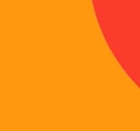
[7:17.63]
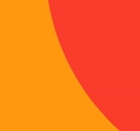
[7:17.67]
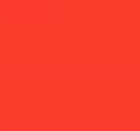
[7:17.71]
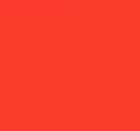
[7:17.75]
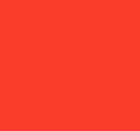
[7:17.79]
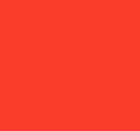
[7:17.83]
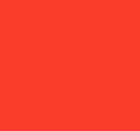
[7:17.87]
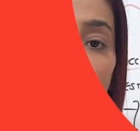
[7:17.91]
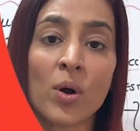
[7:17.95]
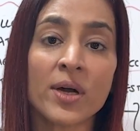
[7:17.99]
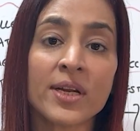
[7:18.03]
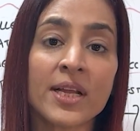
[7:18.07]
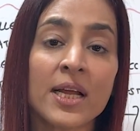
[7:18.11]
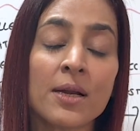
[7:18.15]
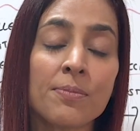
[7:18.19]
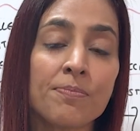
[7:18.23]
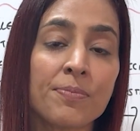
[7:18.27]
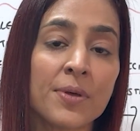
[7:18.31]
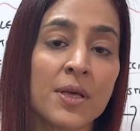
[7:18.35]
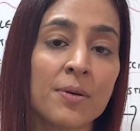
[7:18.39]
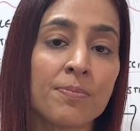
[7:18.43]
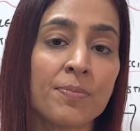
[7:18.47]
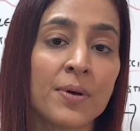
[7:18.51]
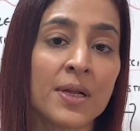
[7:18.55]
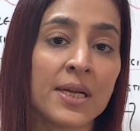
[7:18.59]
Now what can
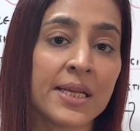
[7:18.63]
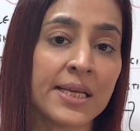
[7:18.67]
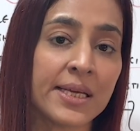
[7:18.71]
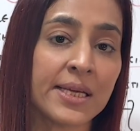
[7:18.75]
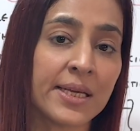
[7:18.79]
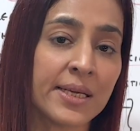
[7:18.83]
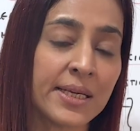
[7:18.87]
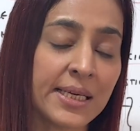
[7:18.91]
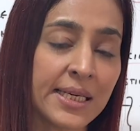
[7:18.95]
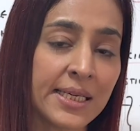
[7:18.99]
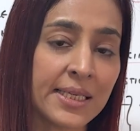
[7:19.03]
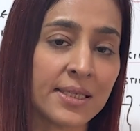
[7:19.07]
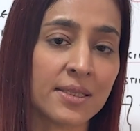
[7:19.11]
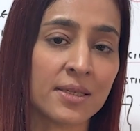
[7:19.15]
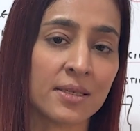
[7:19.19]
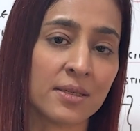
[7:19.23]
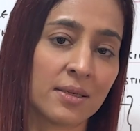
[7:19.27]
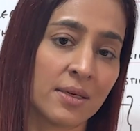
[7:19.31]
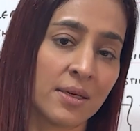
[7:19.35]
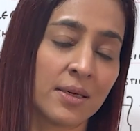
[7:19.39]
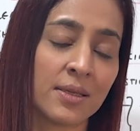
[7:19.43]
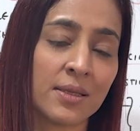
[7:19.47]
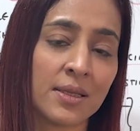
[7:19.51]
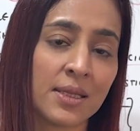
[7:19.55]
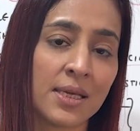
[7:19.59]
people eat
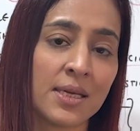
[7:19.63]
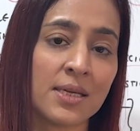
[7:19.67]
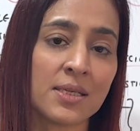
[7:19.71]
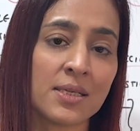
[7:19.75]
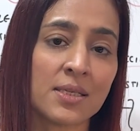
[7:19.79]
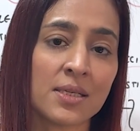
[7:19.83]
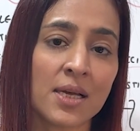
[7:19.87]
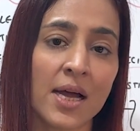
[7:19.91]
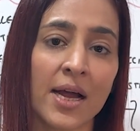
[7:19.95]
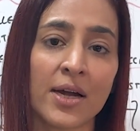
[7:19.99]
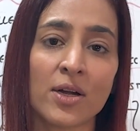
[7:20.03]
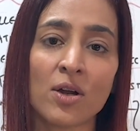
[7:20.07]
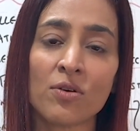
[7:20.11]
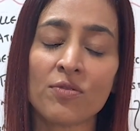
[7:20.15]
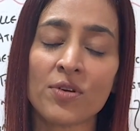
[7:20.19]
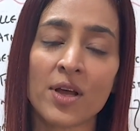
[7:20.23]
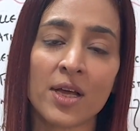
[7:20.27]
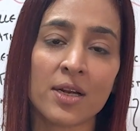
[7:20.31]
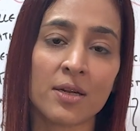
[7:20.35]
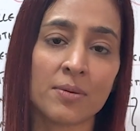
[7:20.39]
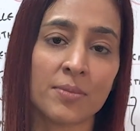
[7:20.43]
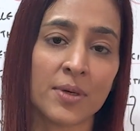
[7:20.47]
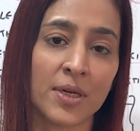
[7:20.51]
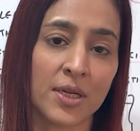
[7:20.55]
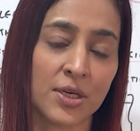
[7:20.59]
in these kind of
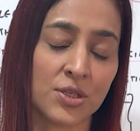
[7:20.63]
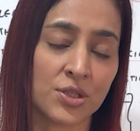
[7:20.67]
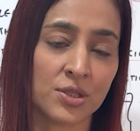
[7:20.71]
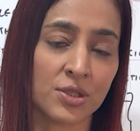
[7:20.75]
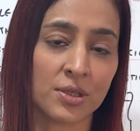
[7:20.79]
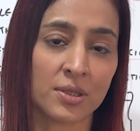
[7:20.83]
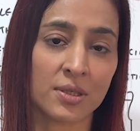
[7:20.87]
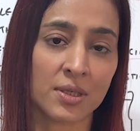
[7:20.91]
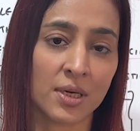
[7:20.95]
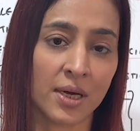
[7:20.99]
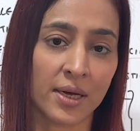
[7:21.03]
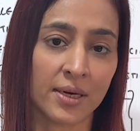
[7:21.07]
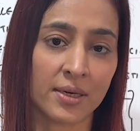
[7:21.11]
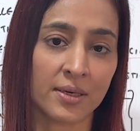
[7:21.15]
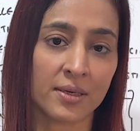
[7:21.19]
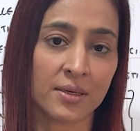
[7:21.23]
elimination diet?